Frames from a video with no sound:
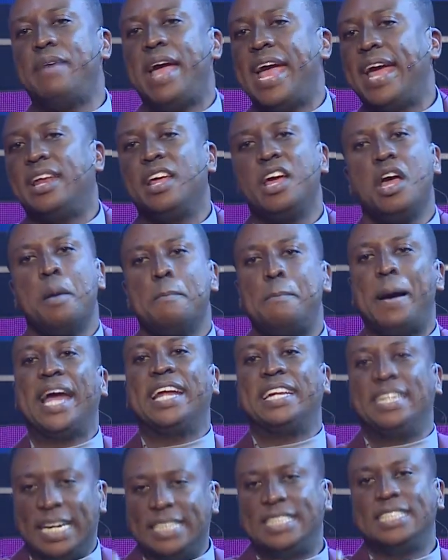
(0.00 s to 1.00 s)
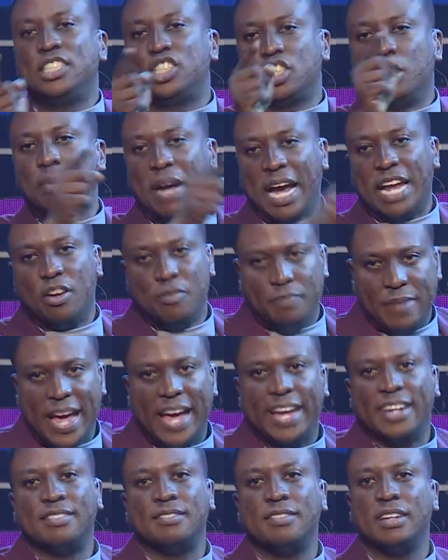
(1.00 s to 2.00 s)
men? By dating some kind of
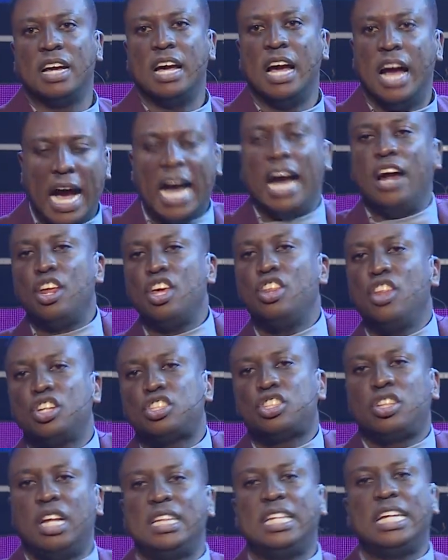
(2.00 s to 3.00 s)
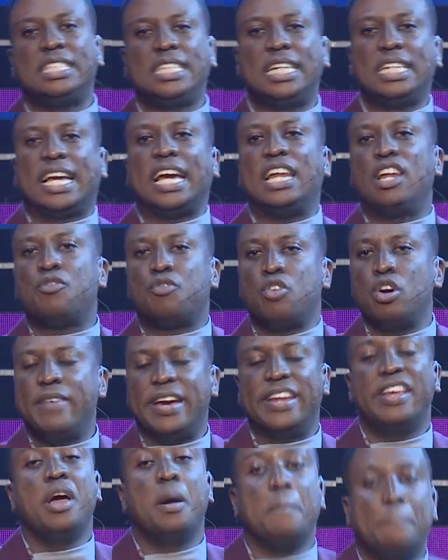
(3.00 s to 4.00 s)
men. How do you know you should not date certain kind of
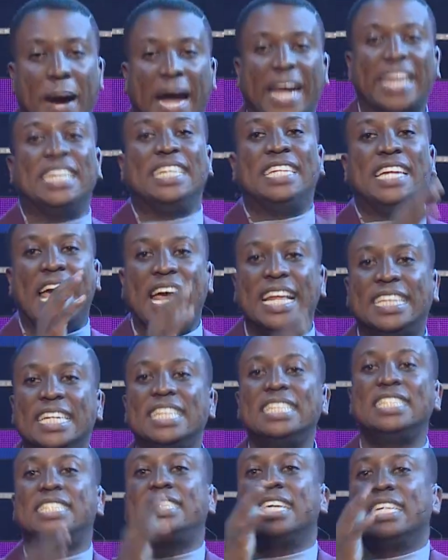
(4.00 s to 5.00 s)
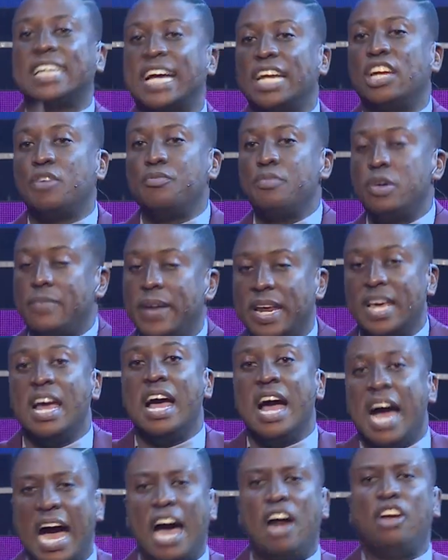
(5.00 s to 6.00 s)
women? By dating certain kind of women.
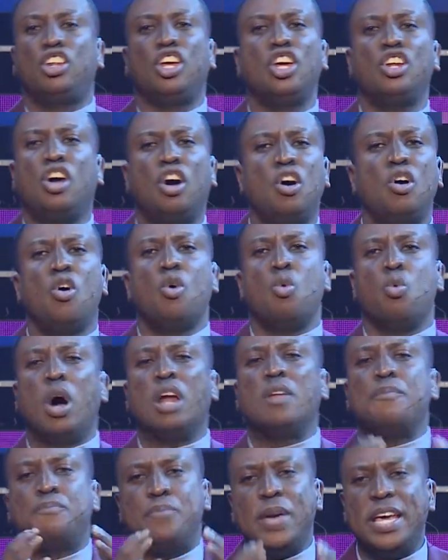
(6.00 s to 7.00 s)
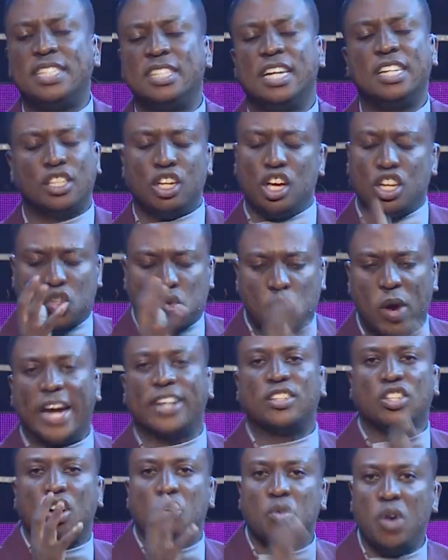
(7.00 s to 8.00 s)
How do you know what business is
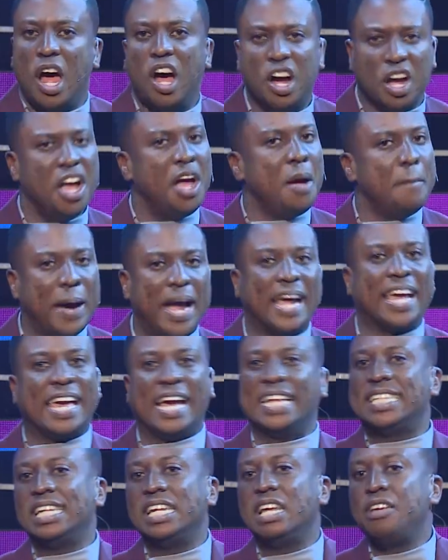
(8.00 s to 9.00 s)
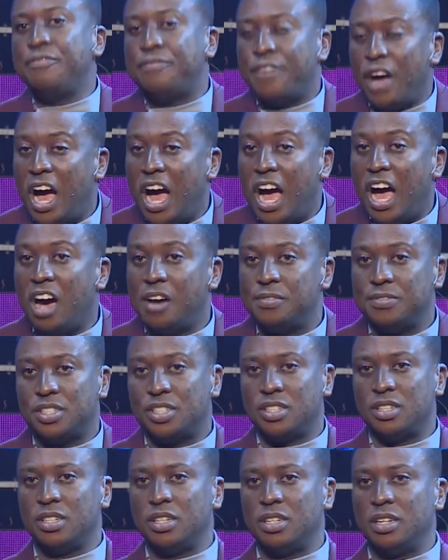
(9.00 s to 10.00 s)
right or wrong? By getting involved.